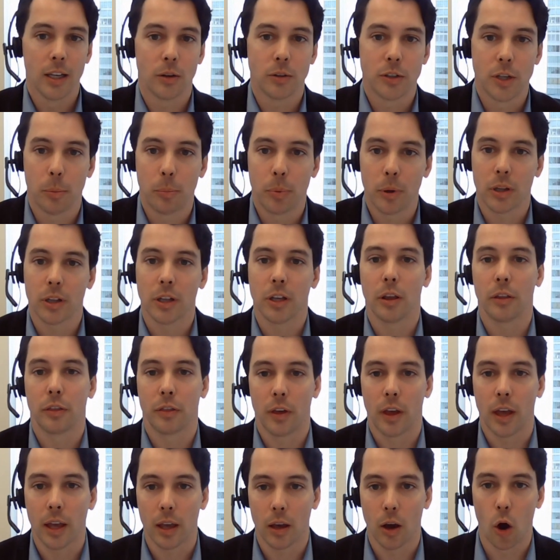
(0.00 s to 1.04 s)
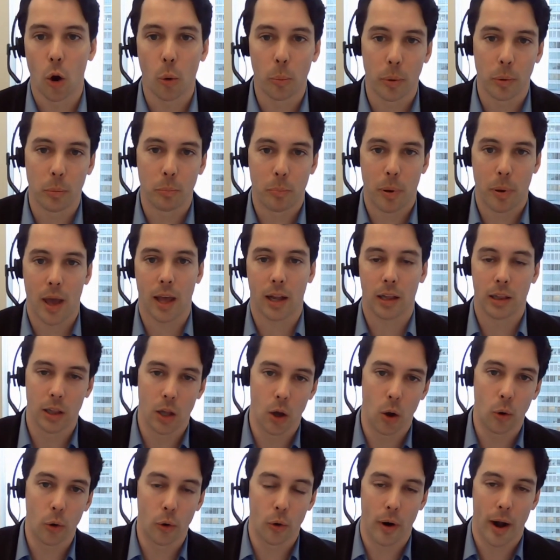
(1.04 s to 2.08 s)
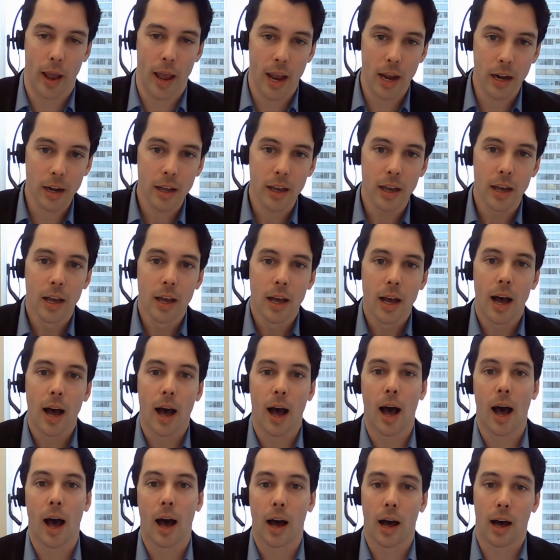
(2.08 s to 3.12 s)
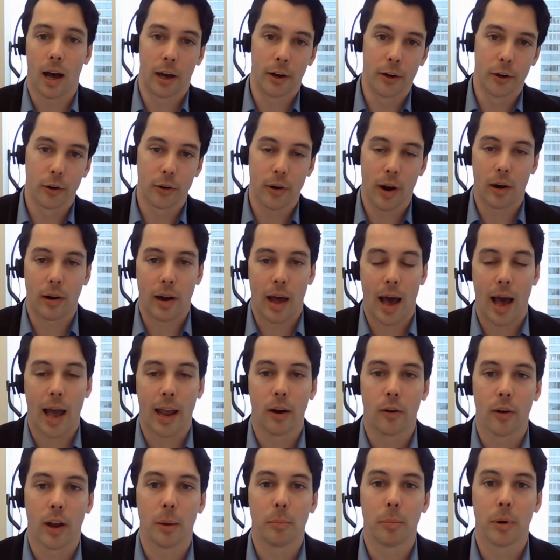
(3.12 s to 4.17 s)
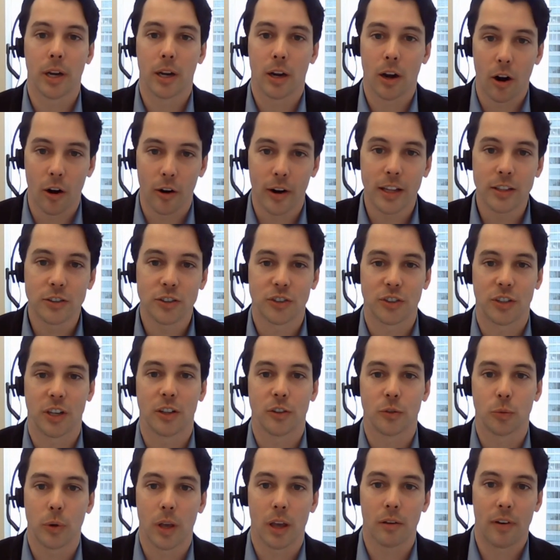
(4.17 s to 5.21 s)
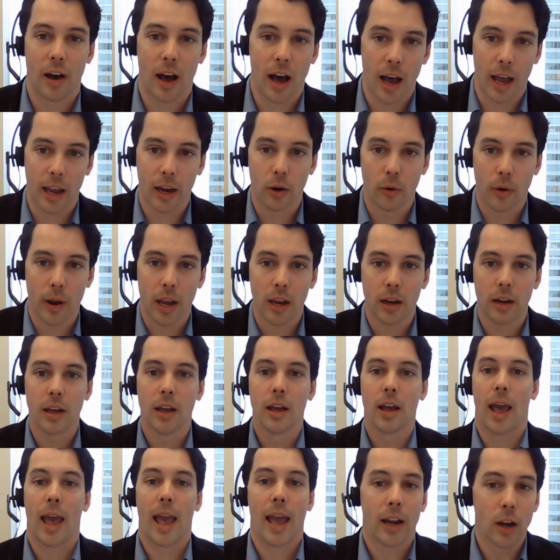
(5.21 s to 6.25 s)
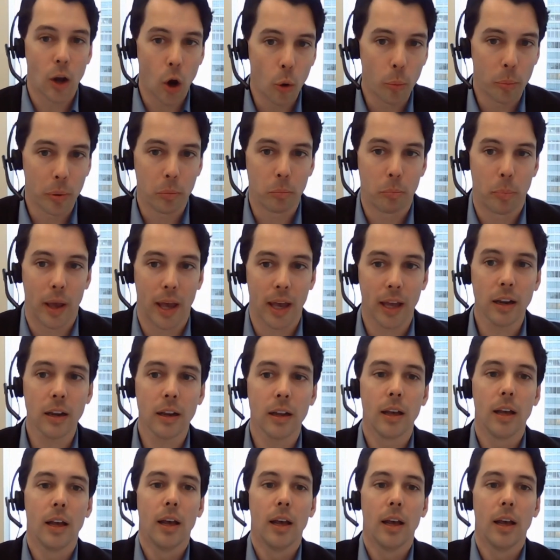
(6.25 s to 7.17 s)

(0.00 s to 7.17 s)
Typically you think open pit low grade, underground high grade, but in our instance we have high grade and open pit